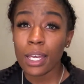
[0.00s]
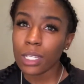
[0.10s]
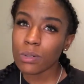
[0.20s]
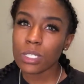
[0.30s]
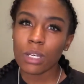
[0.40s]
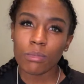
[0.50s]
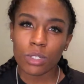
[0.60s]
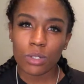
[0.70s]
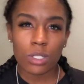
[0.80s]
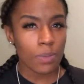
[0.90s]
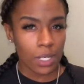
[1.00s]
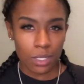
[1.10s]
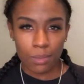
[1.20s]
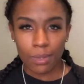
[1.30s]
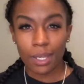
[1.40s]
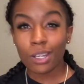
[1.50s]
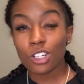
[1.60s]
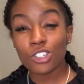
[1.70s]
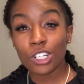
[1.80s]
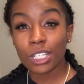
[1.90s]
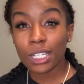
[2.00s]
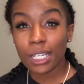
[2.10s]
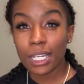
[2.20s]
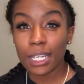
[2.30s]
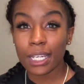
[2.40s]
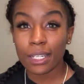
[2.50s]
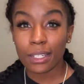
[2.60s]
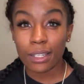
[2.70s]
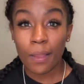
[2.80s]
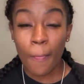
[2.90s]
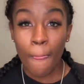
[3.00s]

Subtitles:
It was something new to spice up my hair journey and